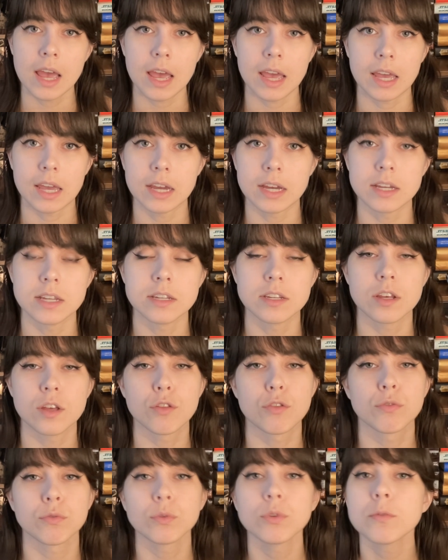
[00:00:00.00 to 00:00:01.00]
And
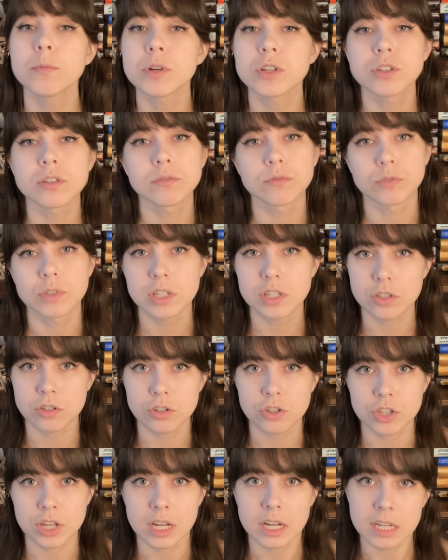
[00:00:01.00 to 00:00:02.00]
through a bunch of
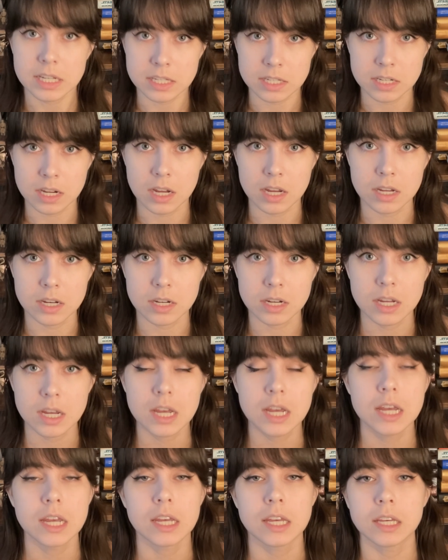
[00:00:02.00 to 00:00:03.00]
research that he's done,
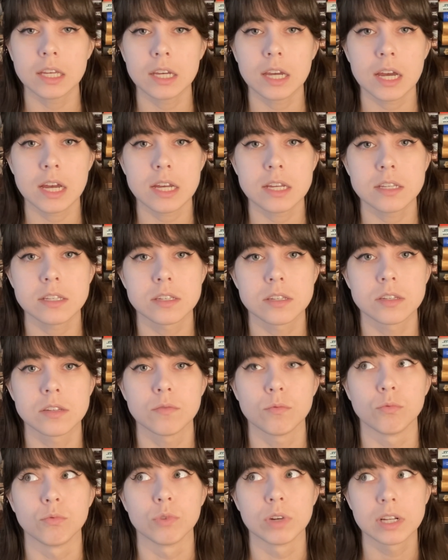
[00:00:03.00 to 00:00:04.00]
he has
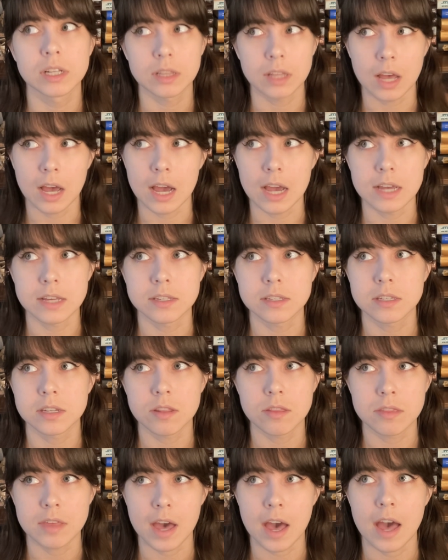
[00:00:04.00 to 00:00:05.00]
realized
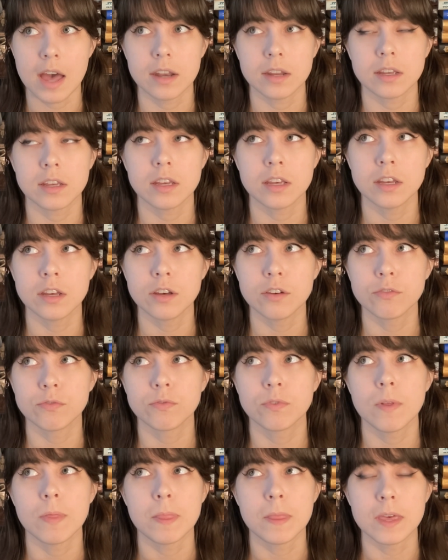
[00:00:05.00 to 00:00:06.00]
that if
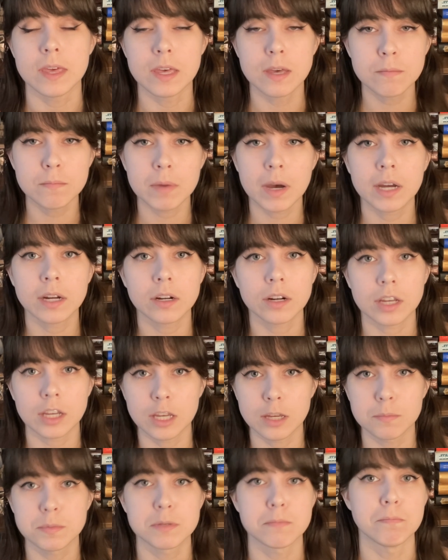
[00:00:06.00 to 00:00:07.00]
the Empire
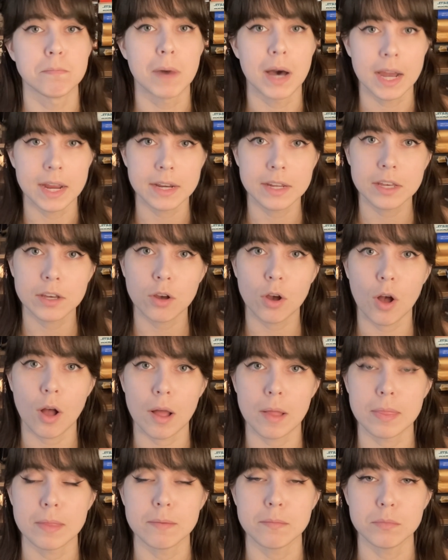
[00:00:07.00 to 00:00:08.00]
keeps mining
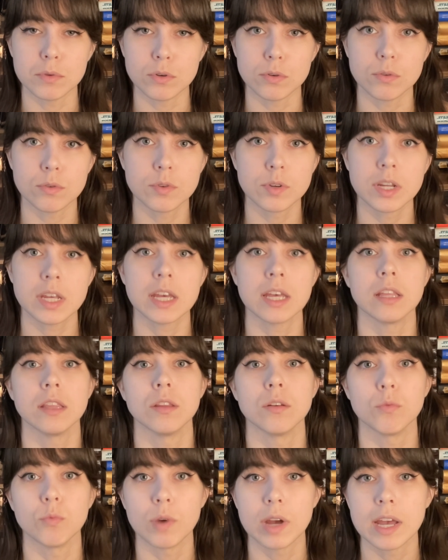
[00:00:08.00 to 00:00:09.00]
on the moon in
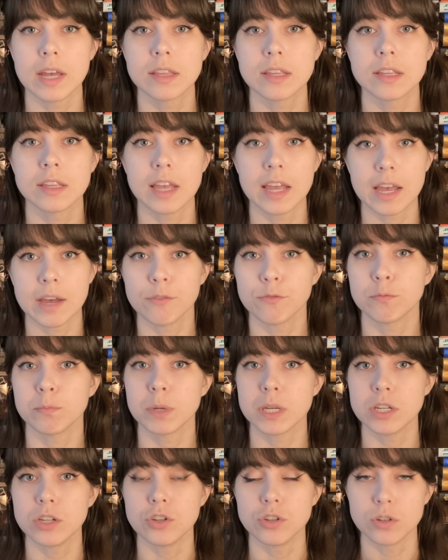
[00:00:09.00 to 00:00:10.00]
the way that they have
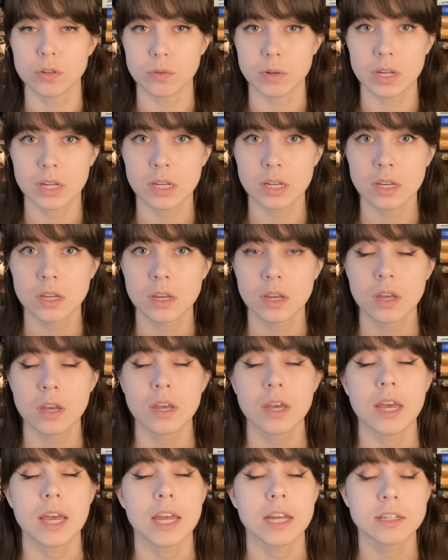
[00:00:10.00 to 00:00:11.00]
been doing,
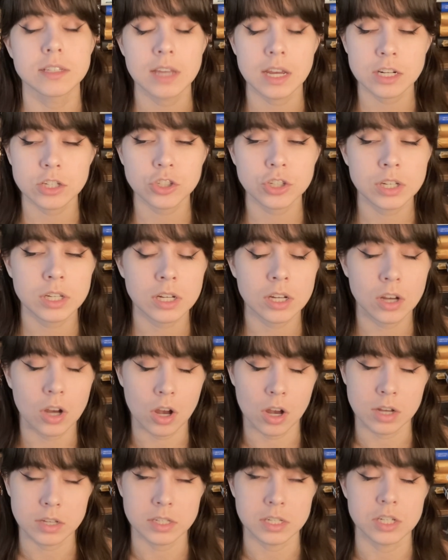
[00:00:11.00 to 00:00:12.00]
it's actually going to
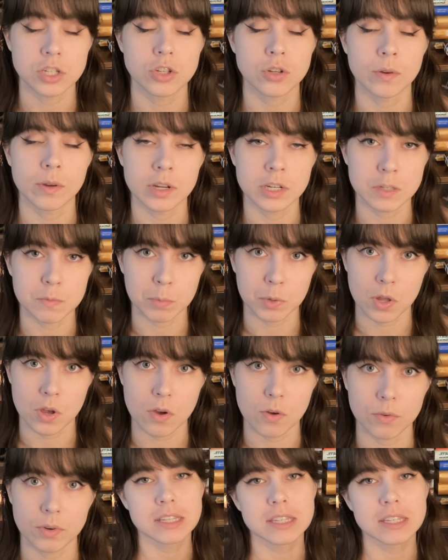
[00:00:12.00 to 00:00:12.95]
cause it to explode.